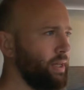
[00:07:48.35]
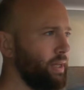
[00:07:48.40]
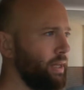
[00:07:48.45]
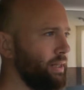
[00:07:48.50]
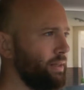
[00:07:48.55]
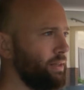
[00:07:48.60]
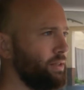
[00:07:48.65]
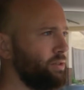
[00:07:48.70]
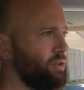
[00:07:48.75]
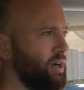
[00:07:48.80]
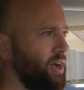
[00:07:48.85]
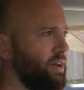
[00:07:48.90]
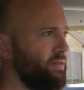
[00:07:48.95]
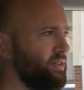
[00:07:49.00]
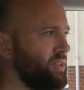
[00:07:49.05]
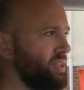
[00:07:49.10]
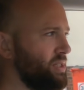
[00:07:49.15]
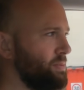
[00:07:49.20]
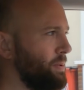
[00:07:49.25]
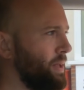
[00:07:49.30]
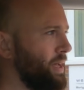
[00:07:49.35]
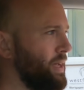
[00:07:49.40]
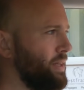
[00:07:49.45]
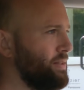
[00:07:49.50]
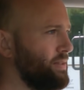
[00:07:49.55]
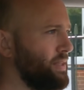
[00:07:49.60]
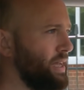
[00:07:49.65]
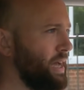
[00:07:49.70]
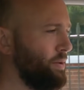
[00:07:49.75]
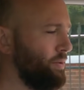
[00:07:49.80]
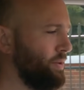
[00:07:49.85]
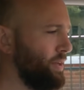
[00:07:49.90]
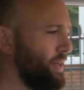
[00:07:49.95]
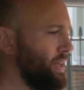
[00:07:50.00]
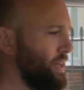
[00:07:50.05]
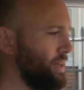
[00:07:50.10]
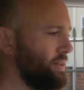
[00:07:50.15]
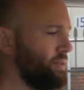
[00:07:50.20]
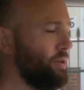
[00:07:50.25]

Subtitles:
in the driver display down here,